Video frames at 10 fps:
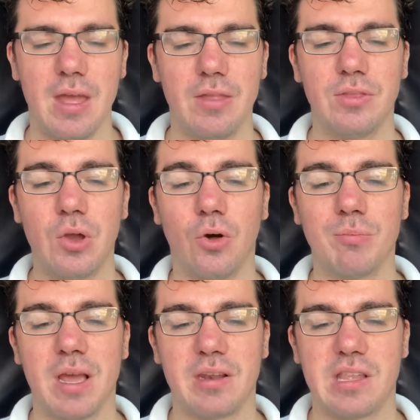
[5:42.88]
The old
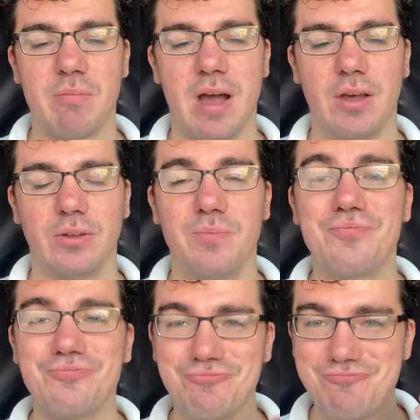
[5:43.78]
man smiled.
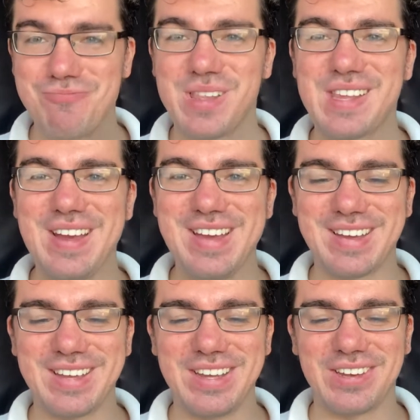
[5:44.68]
"Stay,"
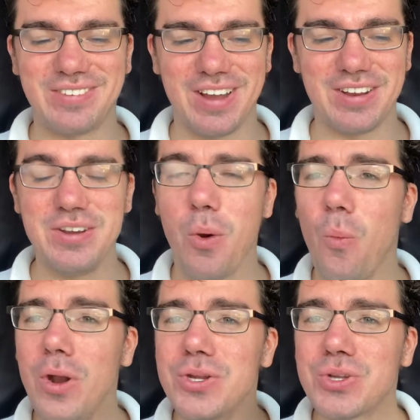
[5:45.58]
he invited.
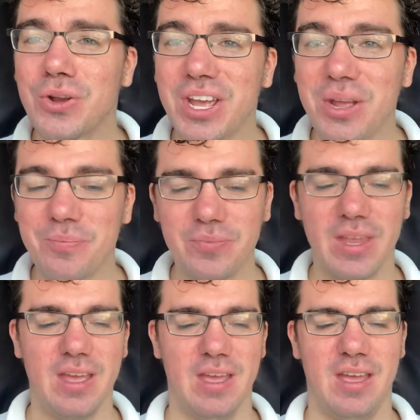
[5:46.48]
"What is your name?"
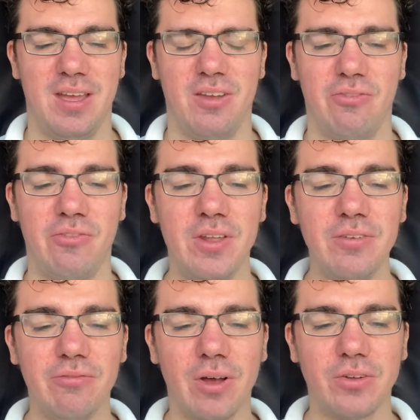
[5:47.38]
Finn
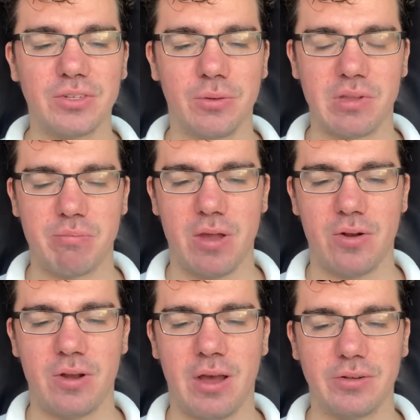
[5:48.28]
felt it was better
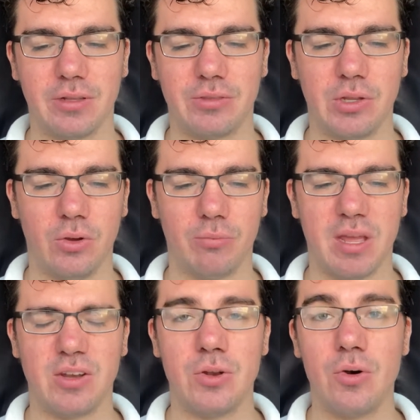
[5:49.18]
not to let the old
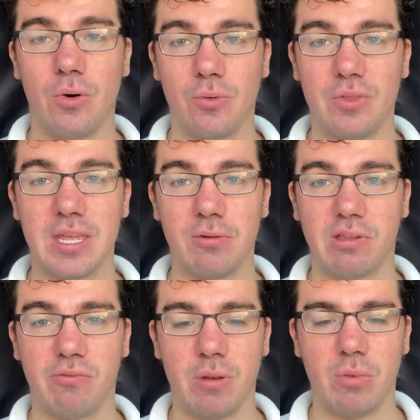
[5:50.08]
man know that he
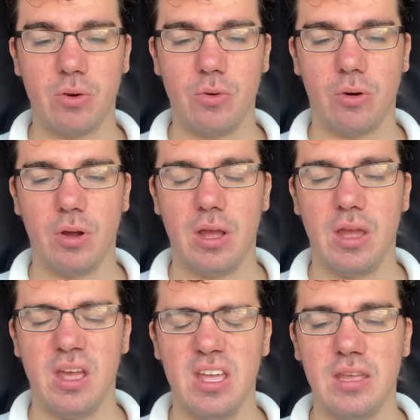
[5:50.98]
was Finn McCool.
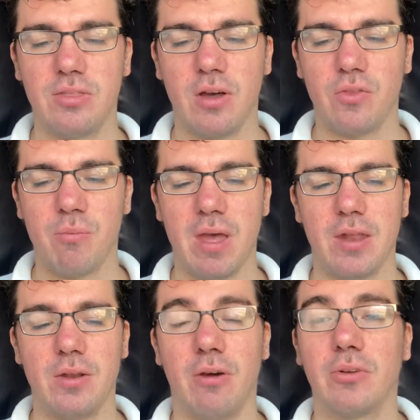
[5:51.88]
He thought the
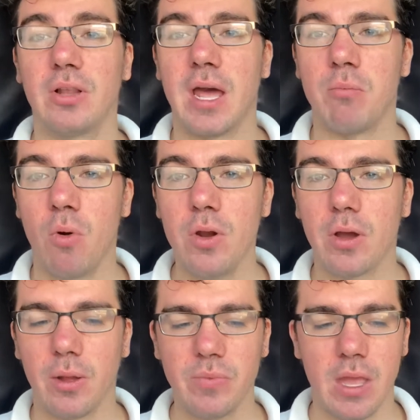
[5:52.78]
men of Clan
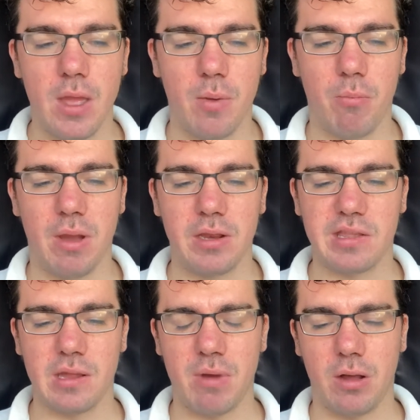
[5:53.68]
Morna might
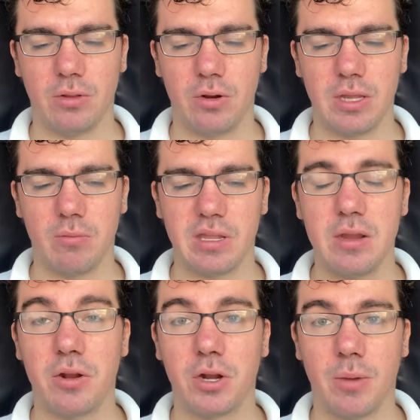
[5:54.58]
somehow learn he was
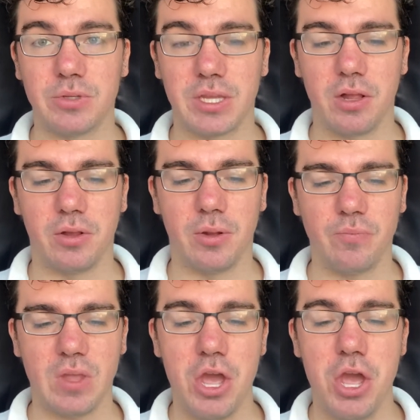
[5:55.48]
here and come to kill him.
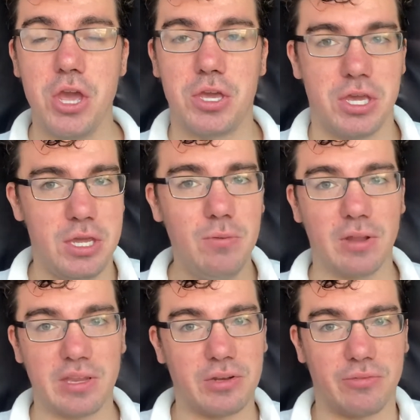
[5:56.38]
He
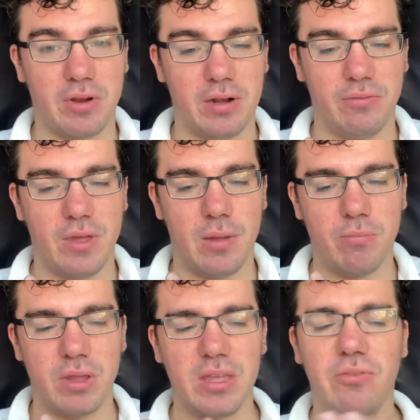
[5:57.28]
wasn't afraid of them,
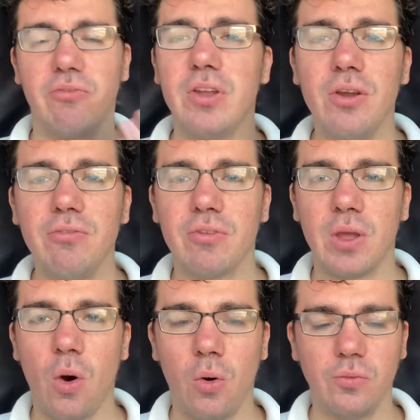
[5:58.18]
but he feared for the
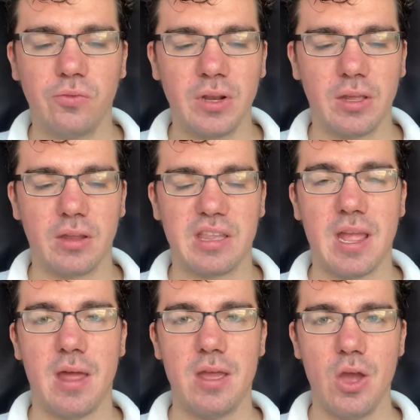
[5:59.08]
old Finnegas
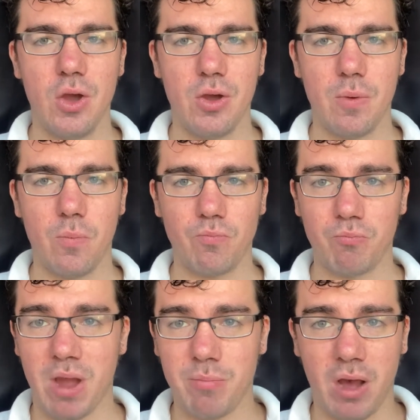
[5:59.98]
that
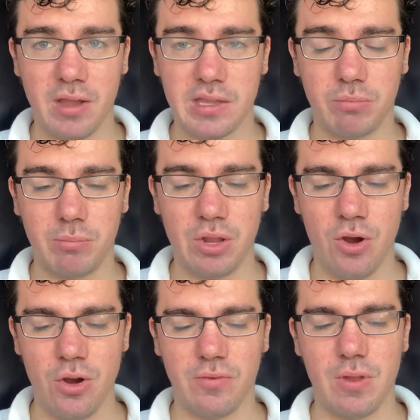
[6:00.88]
might possibly be
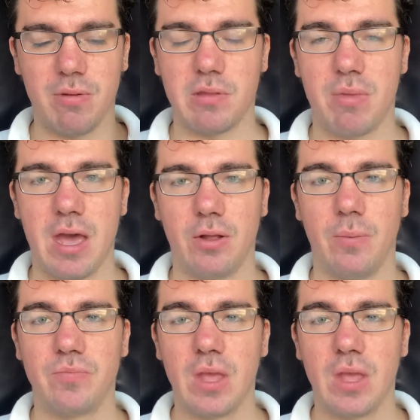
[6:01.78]
hurt if there was a battle.